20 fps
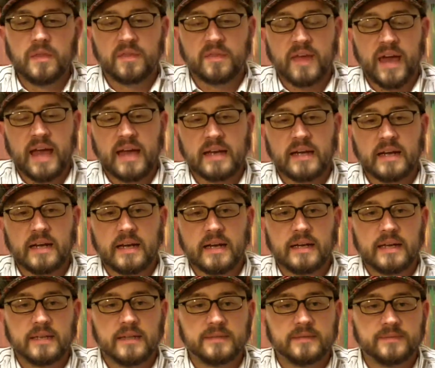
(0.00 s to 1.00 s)

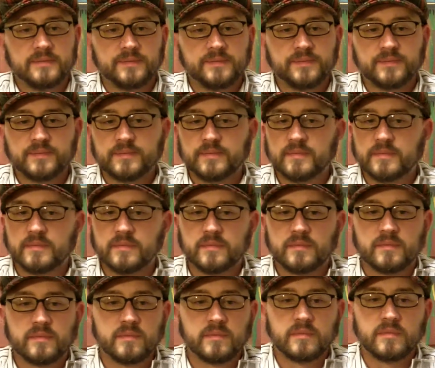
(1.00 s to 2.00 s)
that
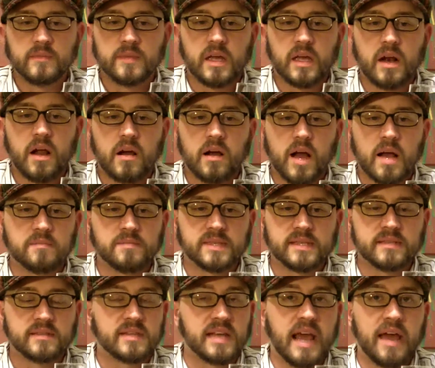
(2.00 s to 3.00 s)
it all
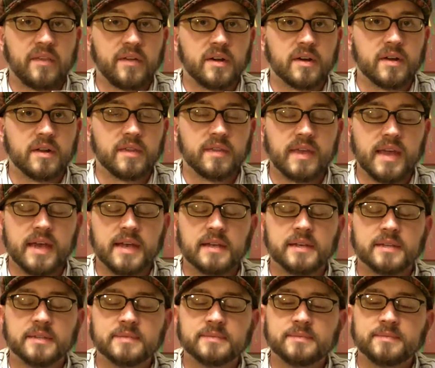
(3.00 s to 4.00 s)
comes together in the
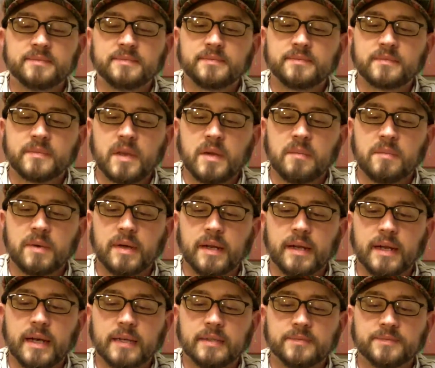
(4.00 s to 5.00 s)
end.
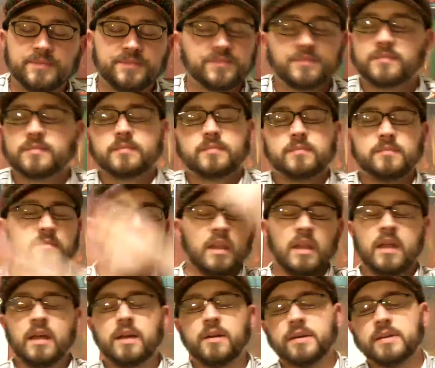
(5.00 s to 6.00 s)
But
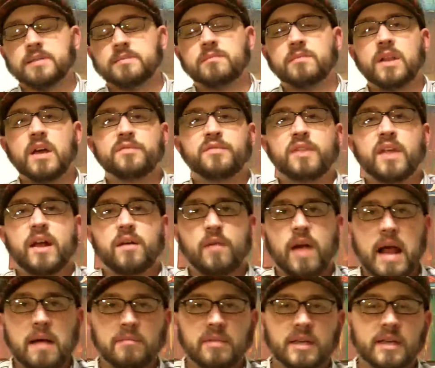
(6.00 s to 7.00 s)
anyways, enough of that
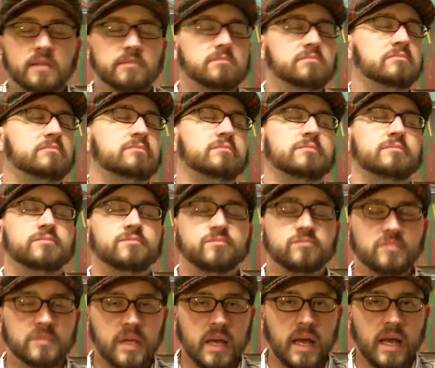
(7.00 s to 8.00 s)
rambling.
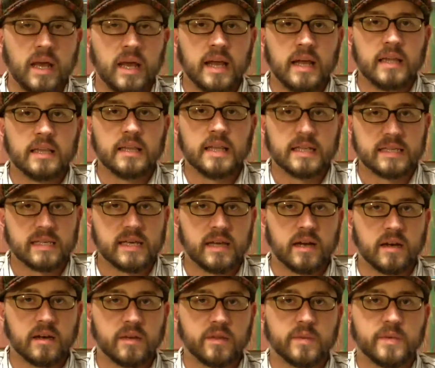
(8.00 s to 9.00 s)
Let's get
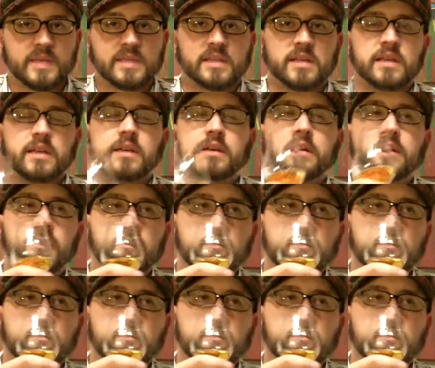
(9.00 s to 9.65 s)
on to the whiskey.